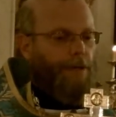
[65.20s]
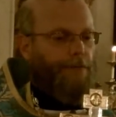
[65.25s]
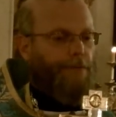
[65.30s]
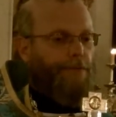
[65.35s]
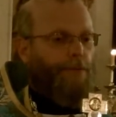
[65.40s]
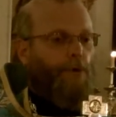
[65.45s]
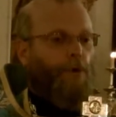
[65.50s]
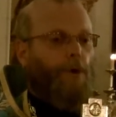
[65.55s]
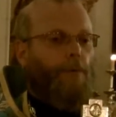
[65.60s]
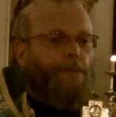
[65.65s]

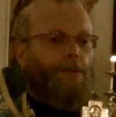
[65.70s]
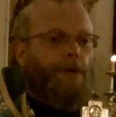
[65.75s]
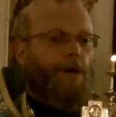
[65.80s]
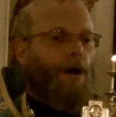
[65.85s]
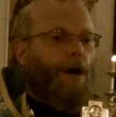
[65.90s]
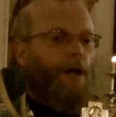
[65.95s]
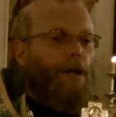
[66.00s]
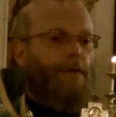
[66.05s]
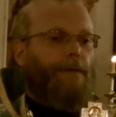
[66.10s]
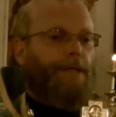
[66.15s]
informed
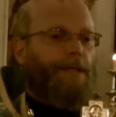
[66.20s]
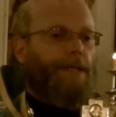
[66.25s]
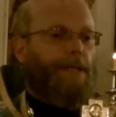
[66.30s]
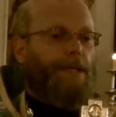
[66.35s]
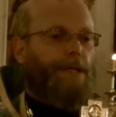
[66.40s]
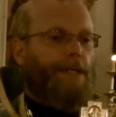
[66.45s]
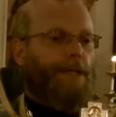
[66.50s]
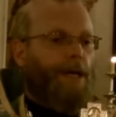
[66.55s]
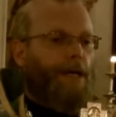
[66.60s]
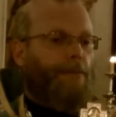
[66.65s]
all of the
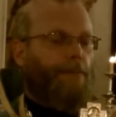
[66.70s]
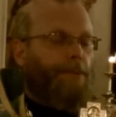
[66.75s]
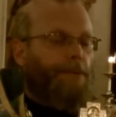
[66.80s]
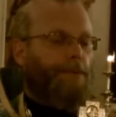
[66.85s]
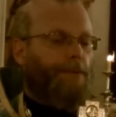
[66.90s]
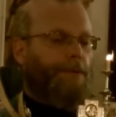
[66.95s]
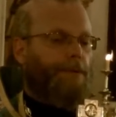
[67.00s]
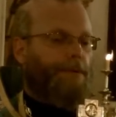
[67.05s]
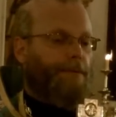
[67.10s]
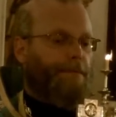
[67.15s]

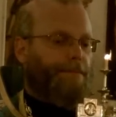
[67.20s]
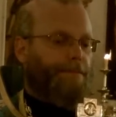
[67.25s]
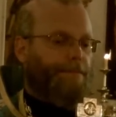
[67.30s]
disciples